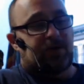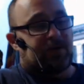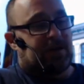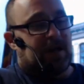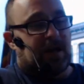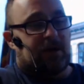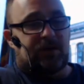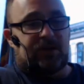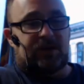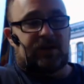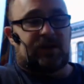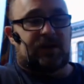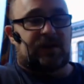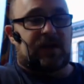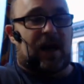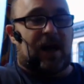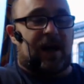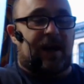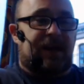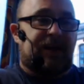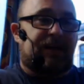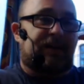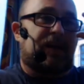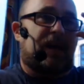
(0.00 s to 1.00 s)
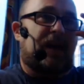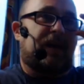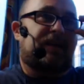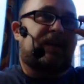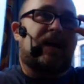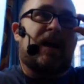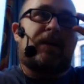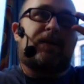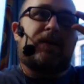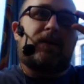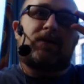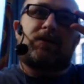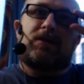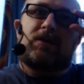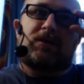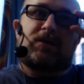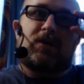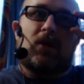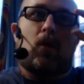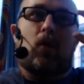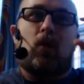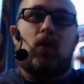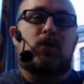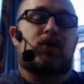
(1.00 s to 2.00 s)
secret societies like that. There's
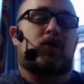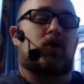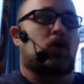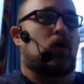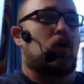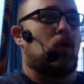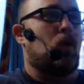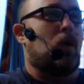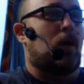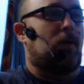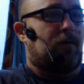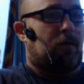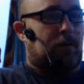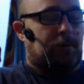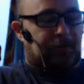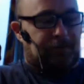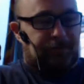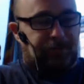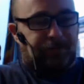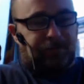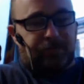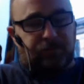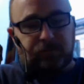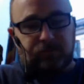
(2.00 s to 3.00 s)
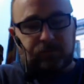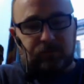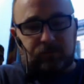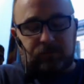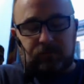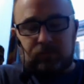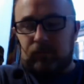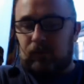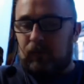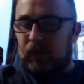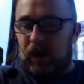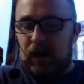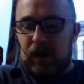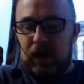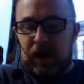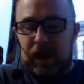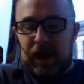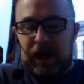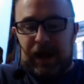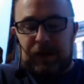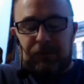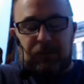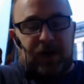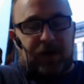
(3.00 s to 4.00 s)
just a whole slew of them.
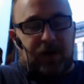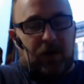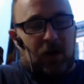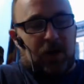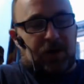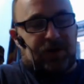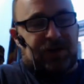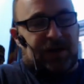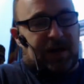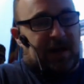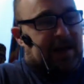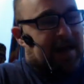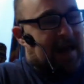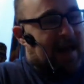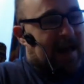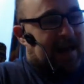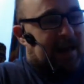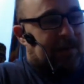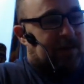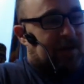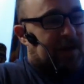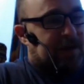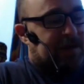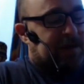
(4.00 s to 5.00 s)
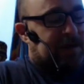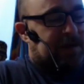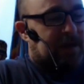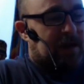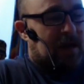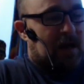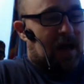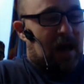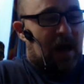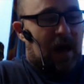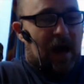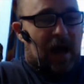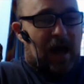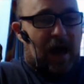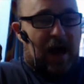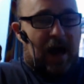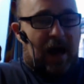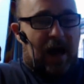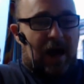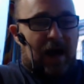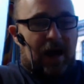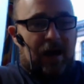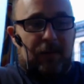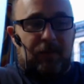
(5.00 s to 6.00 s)
In regards to cannabis,
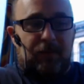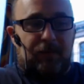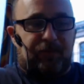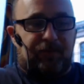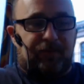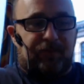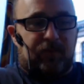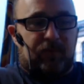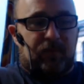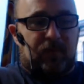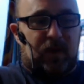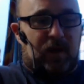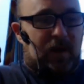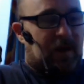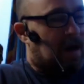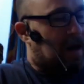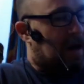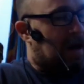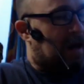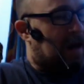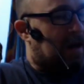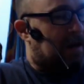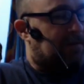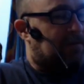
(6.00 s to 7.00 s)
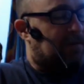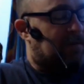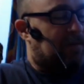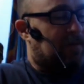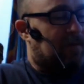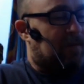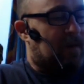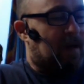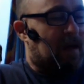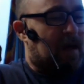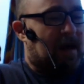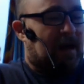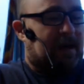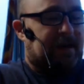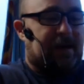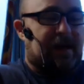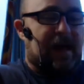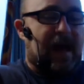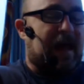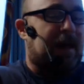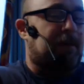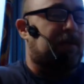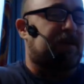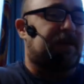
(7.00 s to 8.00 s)
um, uh, uh,
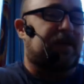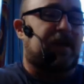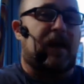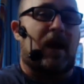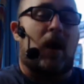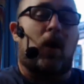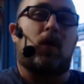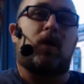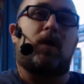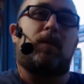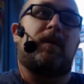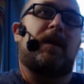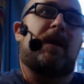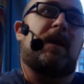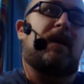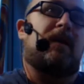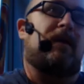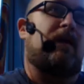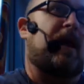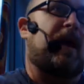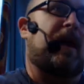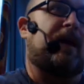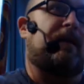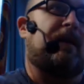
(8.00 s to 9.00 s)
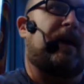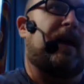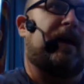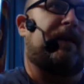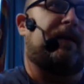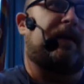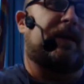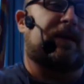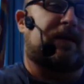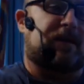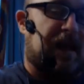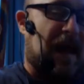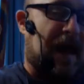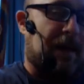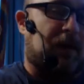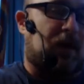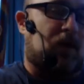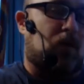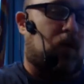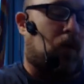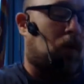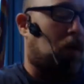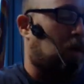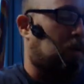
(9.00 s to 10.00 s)
cannabis and alchemy in, in, in, the
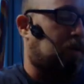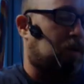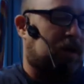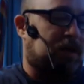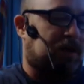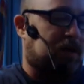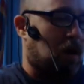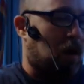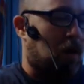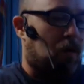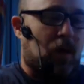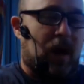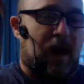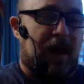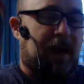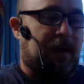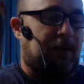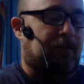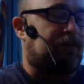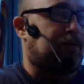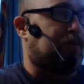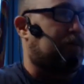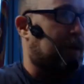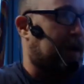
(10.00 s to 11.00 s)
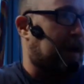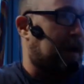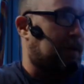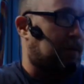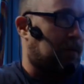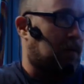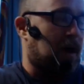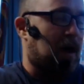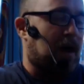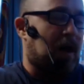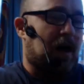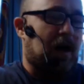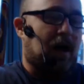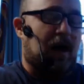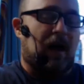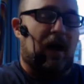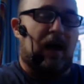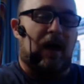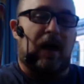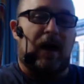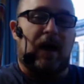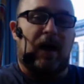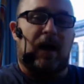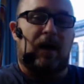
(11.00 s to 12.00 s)
Islamic world was already pretty uh,
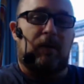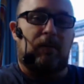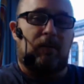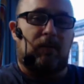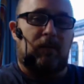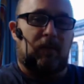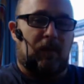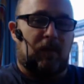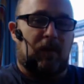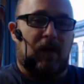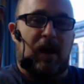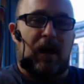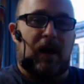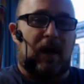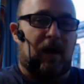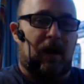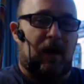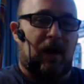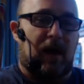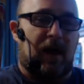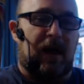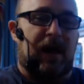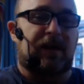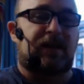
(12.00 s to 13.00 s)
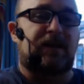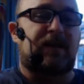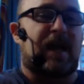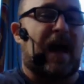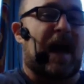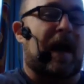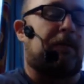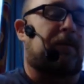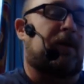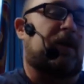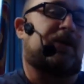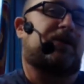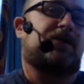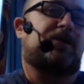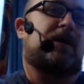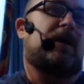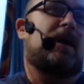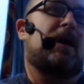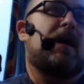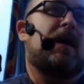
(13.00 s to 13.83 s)
uh um, uh, uh established,